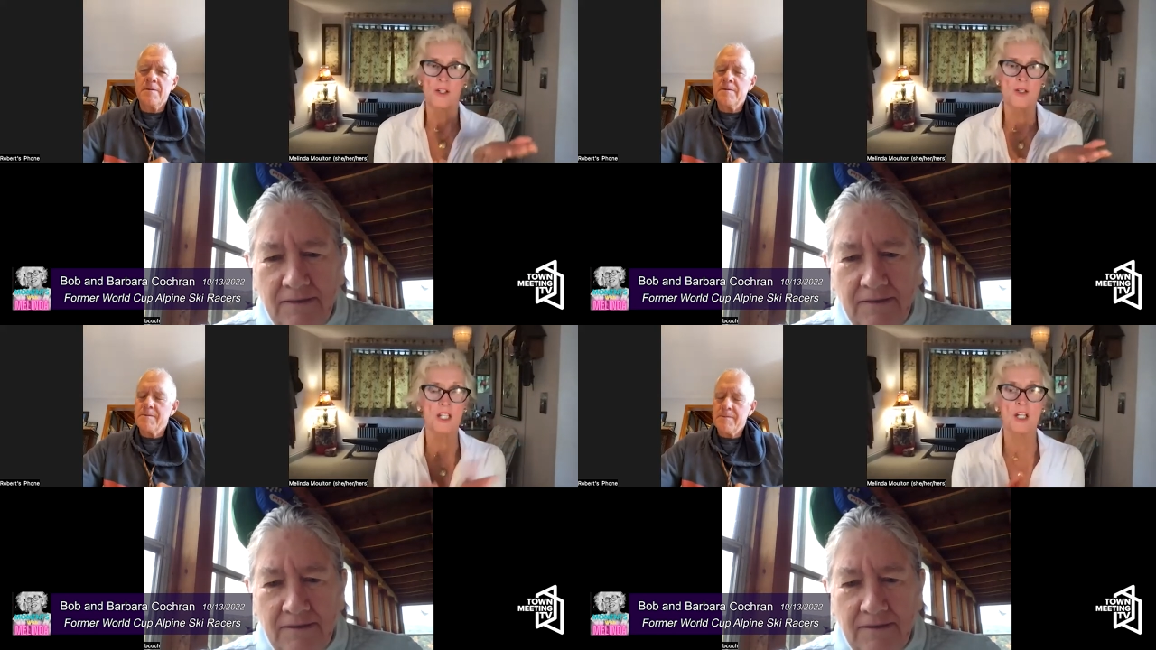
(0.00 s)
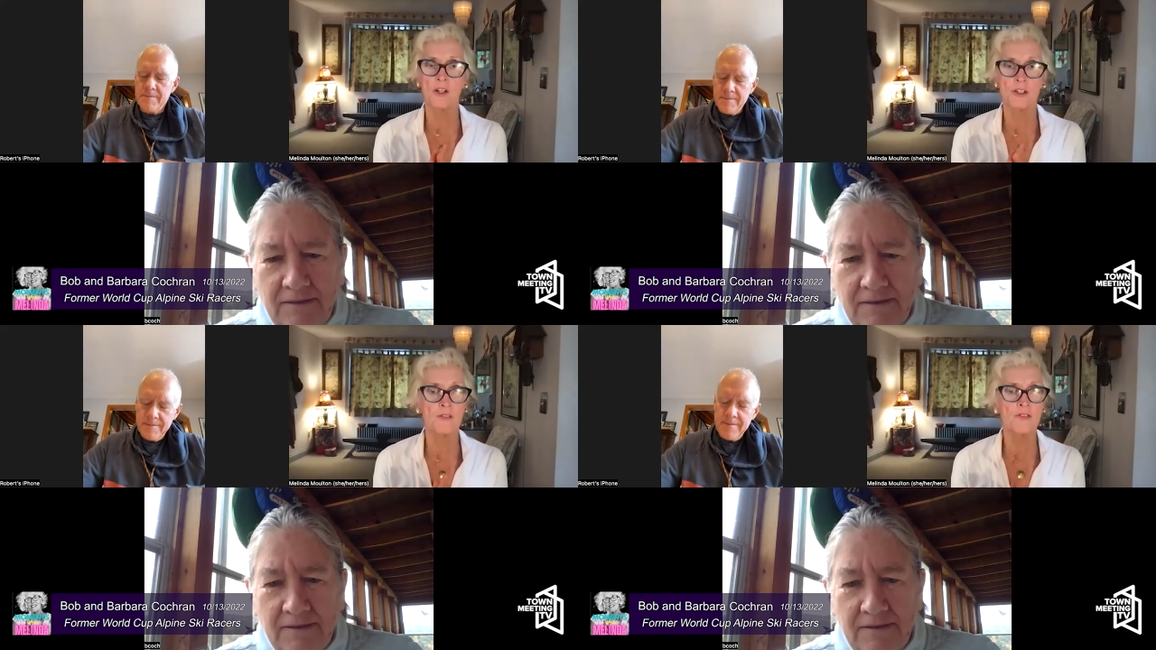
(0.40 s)
Speaker 1: they're sitting
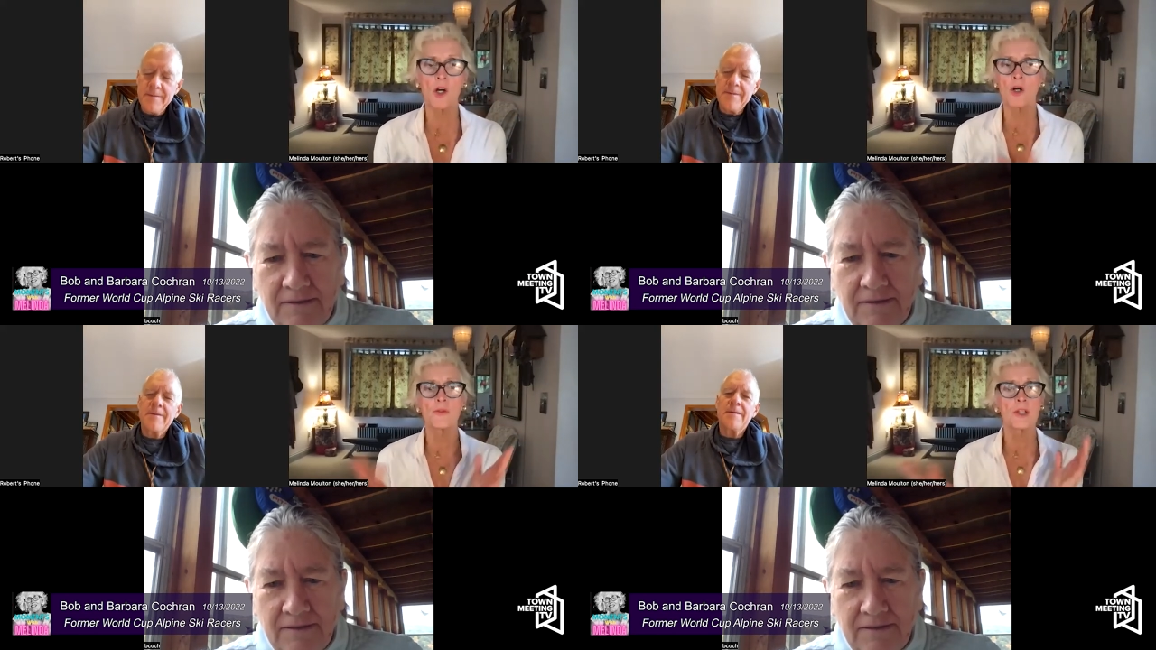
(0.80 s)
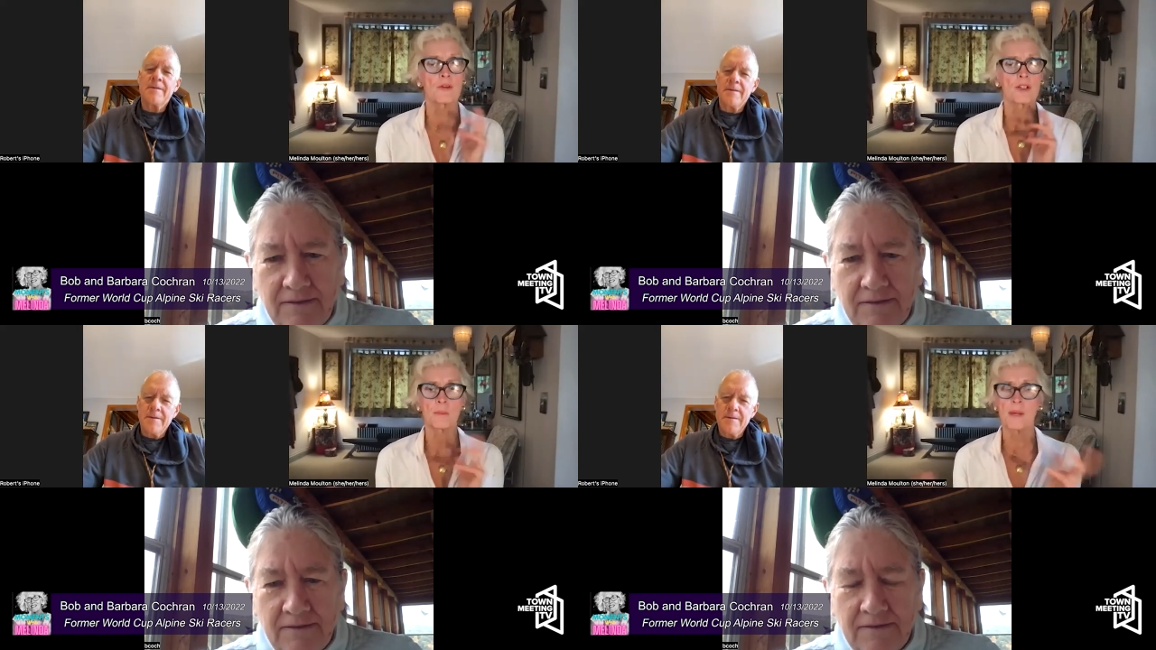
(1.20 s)
on their phone
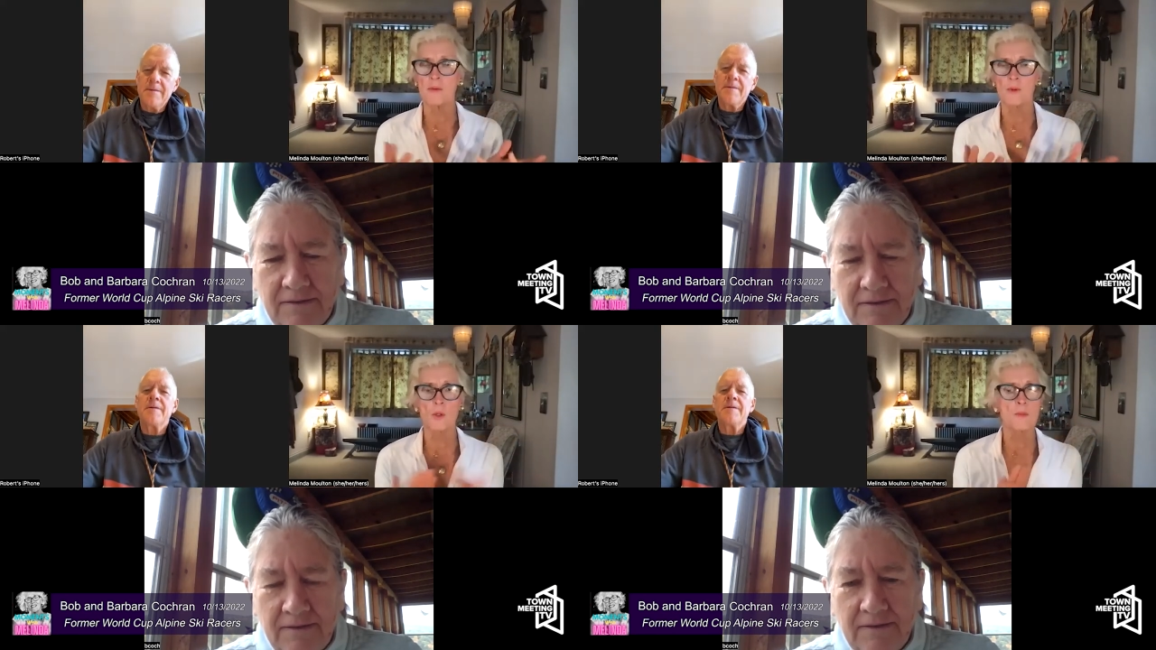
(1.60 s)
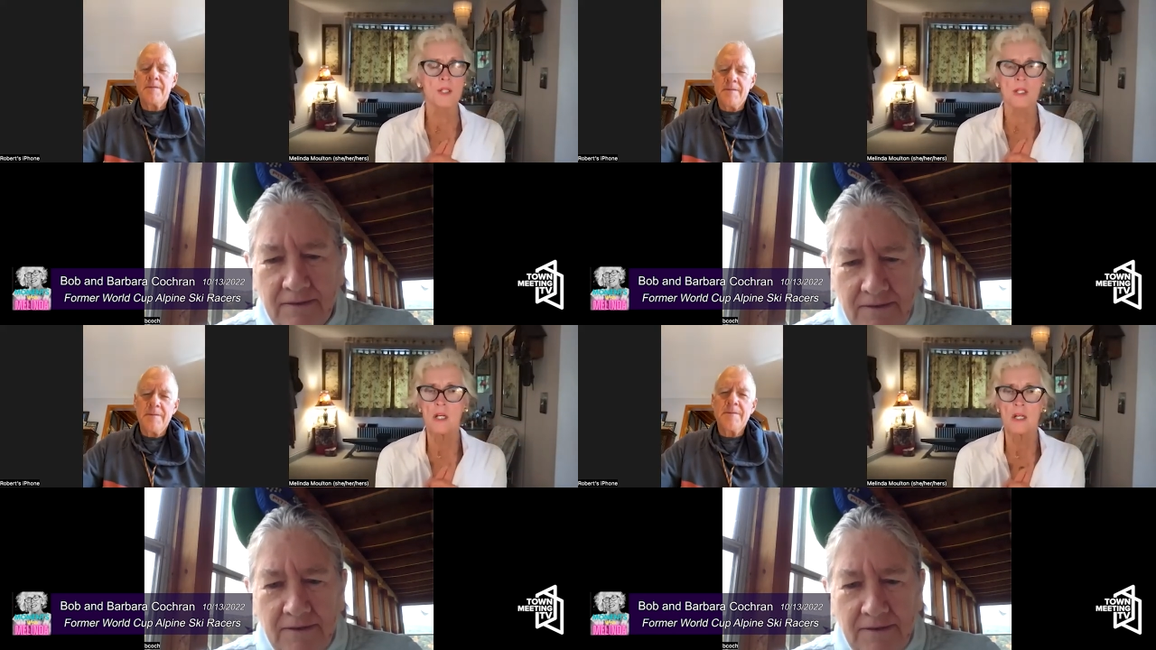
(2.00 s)
they're in their
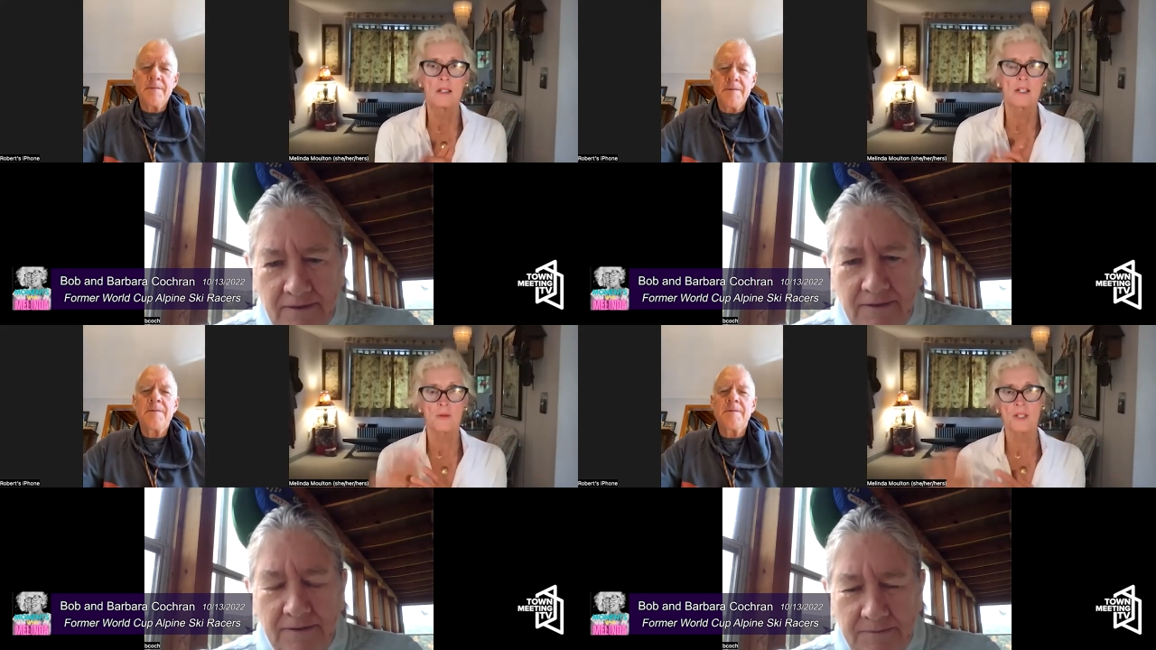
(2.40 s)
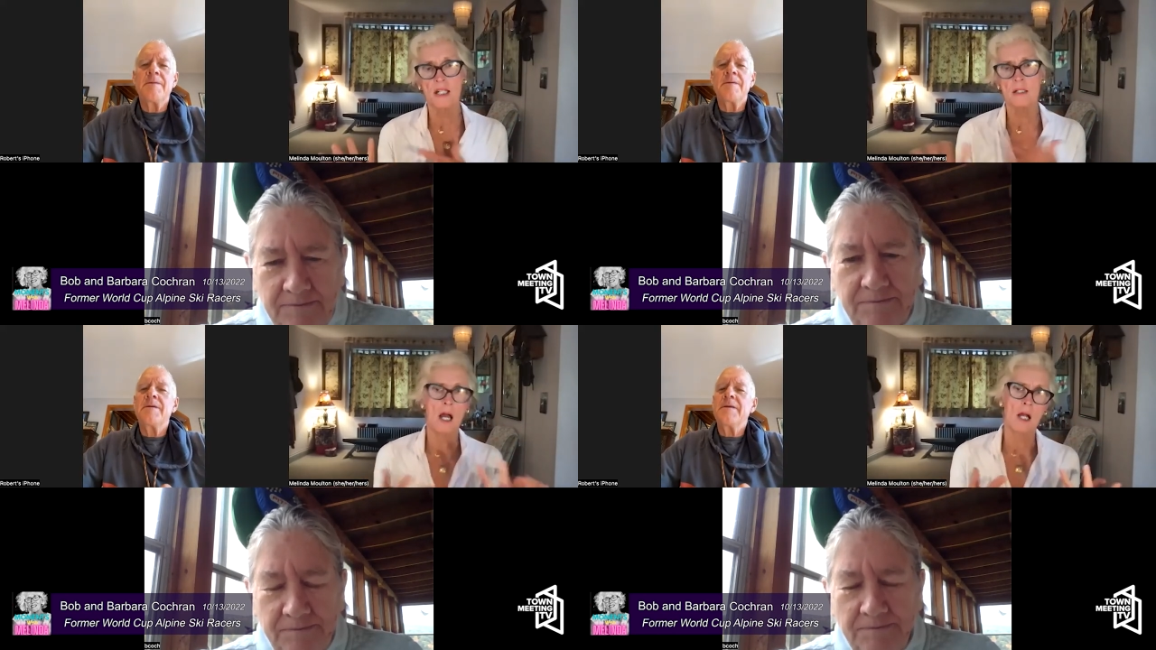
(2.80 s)
bedrooms you know,
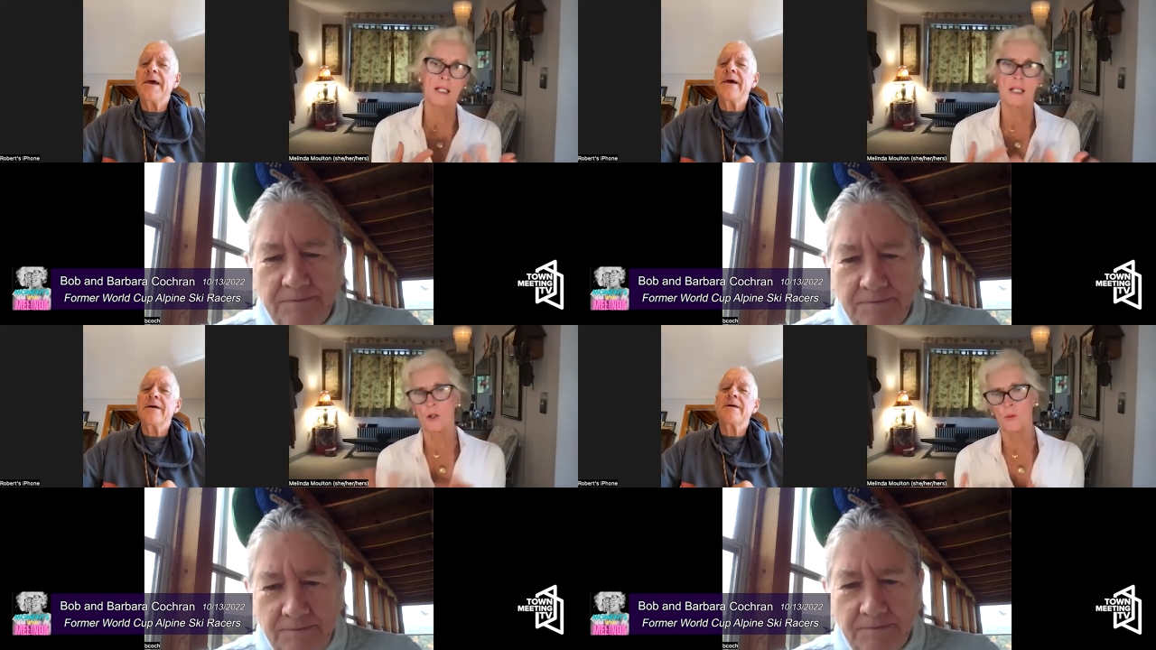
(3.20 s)
TikToking yeah.